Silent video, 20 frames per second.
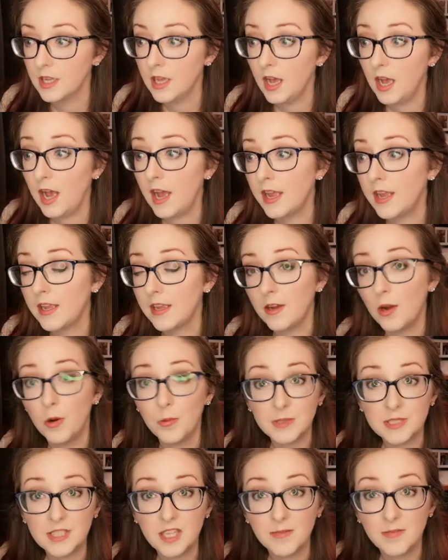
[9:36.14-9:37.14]
I
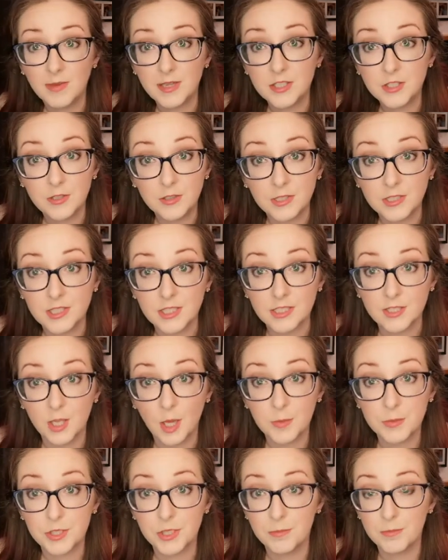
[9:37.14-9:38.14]
always give my students this
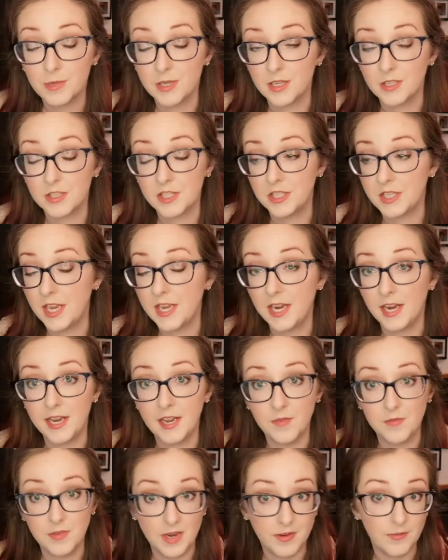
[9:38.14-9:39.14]
option, but to date, I
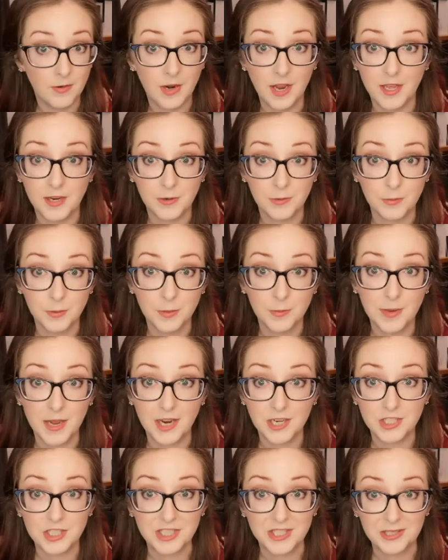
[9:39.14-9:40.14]
have never had a group
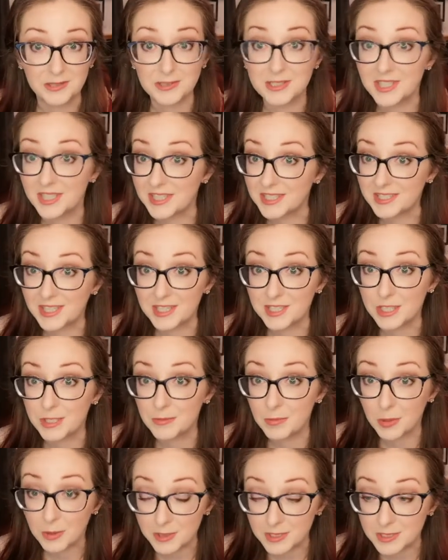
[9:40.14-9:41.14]
actually use the discussion
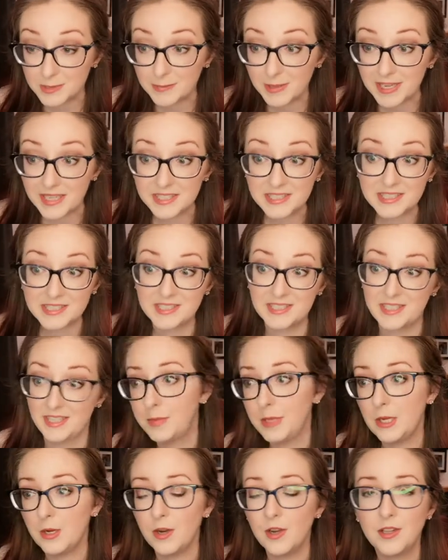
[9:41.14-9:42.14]
board space
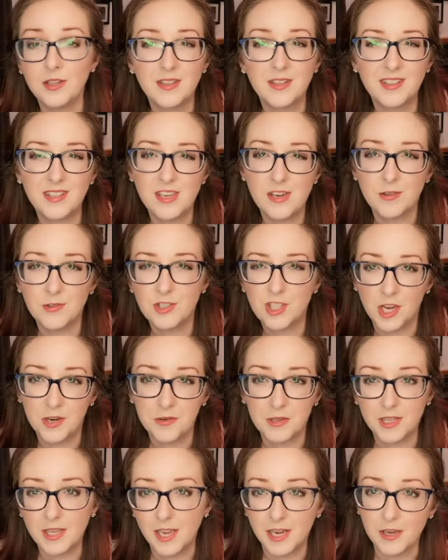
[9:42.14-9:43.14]
beyond,
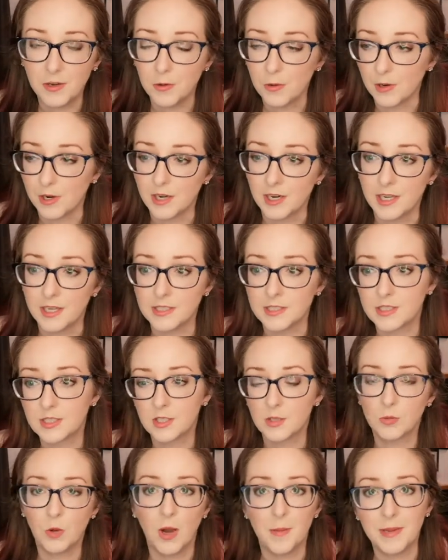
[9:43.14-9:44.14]
generally getting organized,
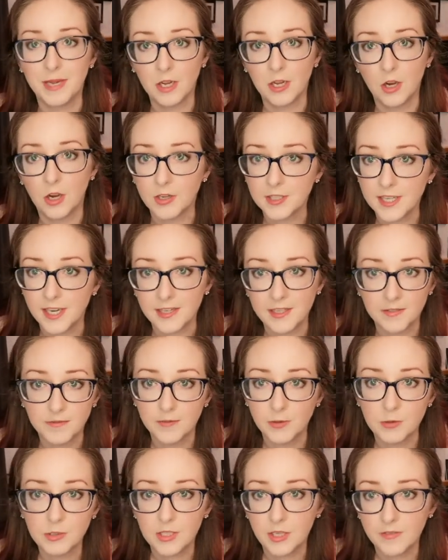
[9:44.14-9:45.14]
swapping contact info,
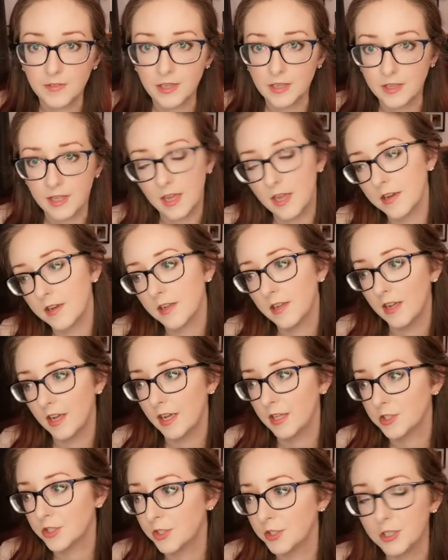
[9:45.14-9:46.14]
stuff like that.
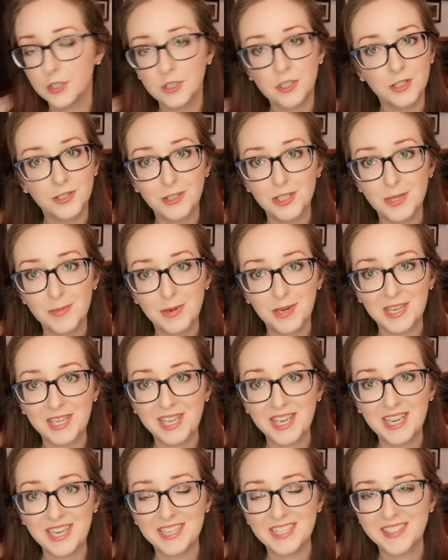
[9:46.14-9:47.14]
Students are usually pretty
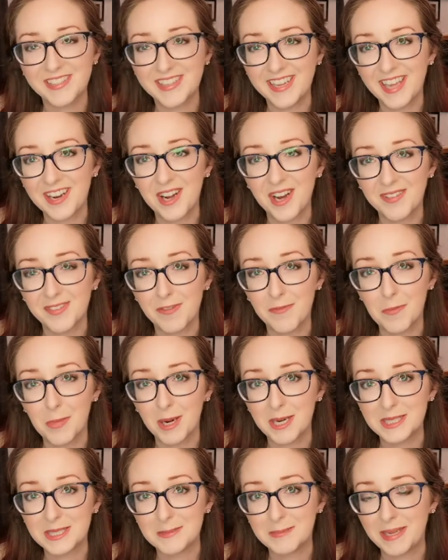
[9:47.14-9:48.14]
keen to get off of
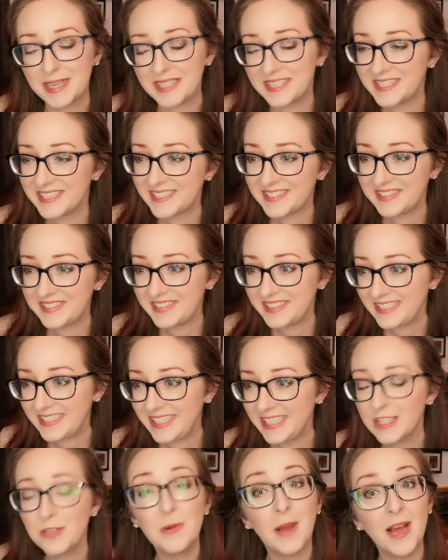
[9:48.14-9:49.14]
Brightspace. So
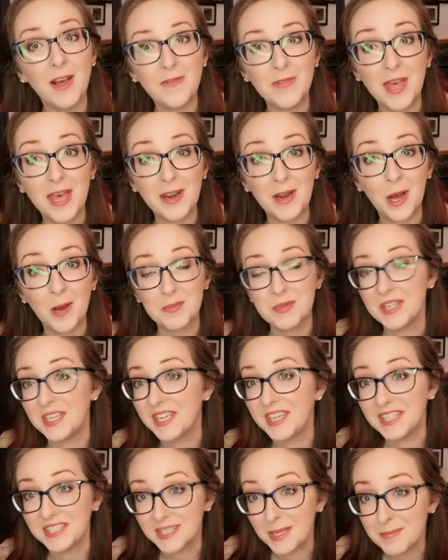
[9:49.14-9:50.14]
you have that option.
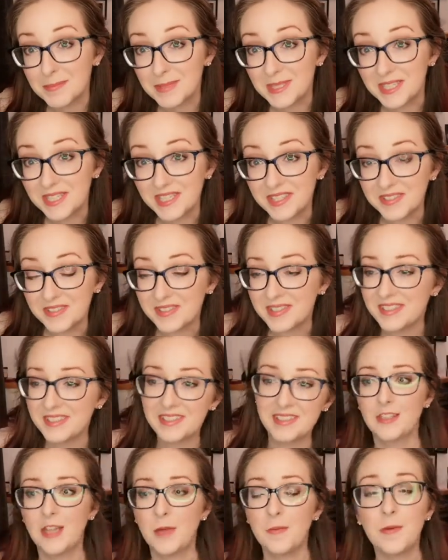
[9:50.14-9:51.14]
It is up to you.
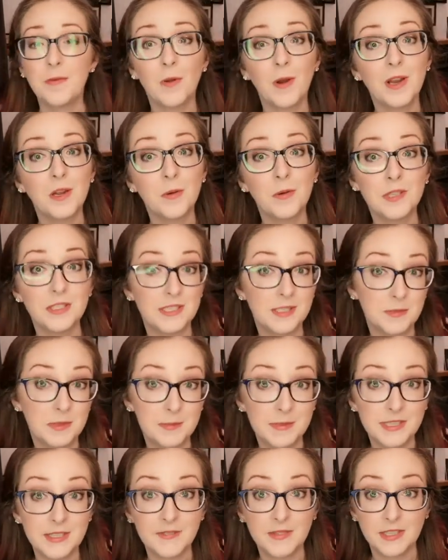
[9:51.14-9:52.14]
Now, before I go into some
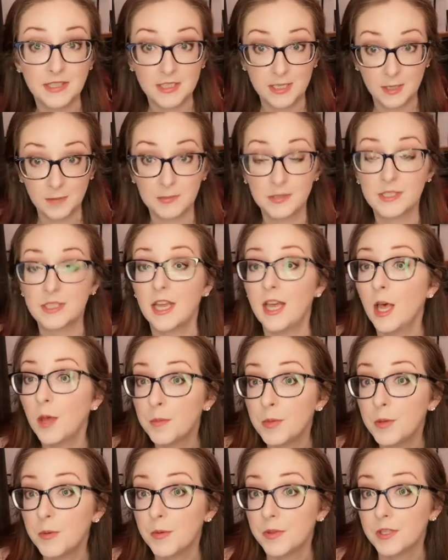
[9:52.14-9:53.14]
specific tips to
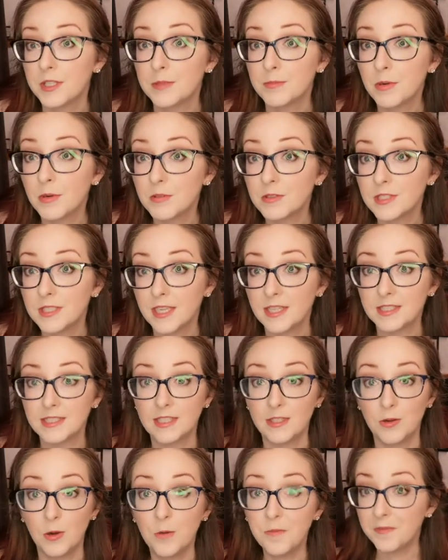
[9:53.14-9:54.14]
help you with this process
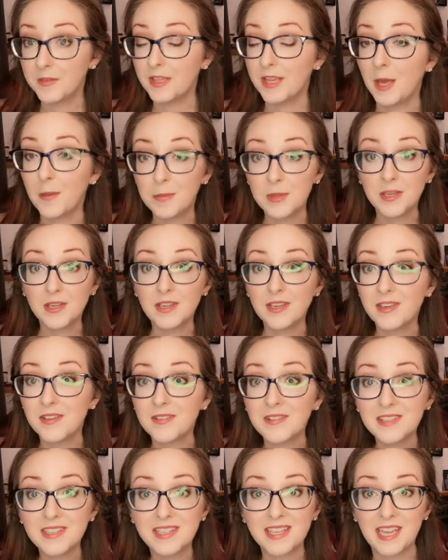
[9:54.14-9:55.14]
and hopefully help
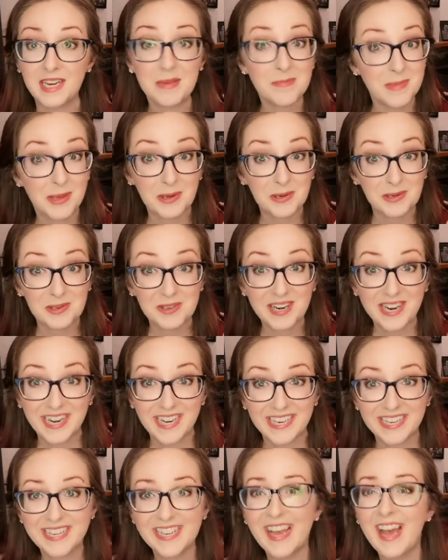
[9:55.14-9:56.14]
you, get a better
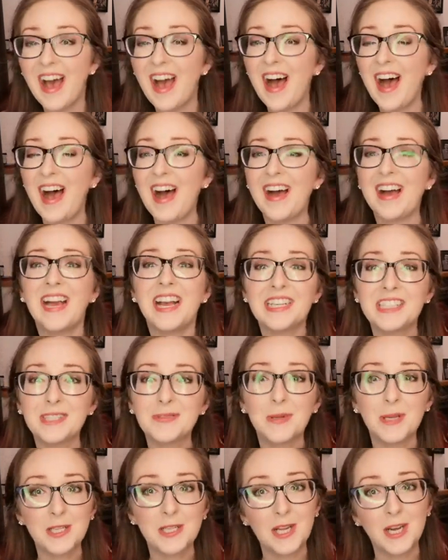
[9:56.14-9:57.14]
grade, I just
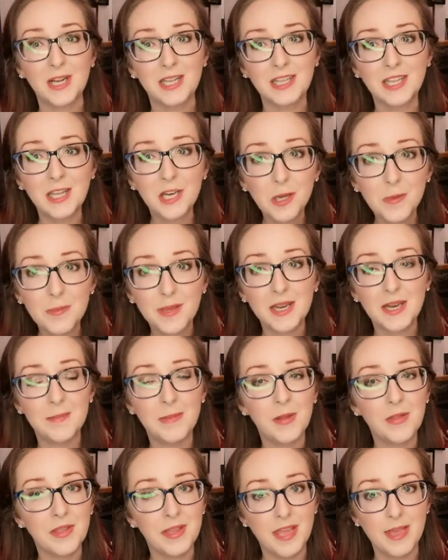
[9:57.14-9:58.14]
want to talk a little bit
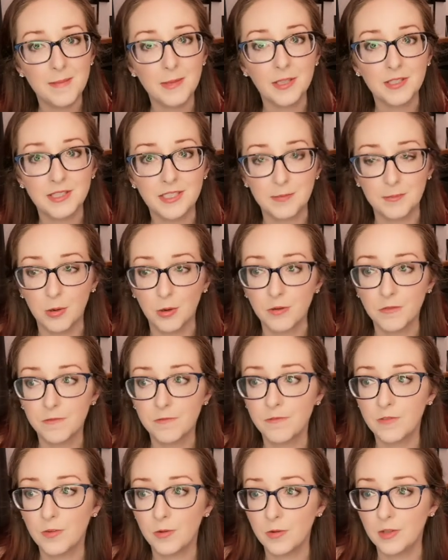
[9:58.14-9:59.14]
about the MLC
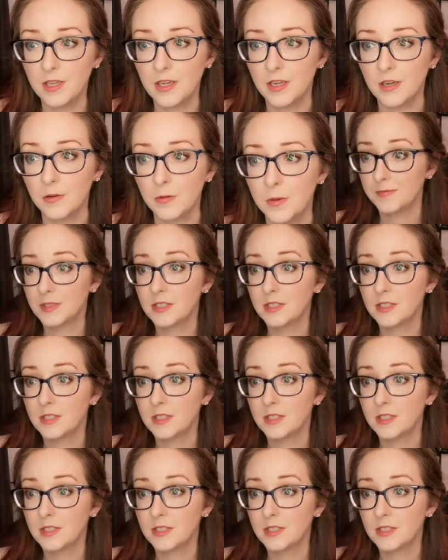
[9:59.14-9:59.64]
Portfolio.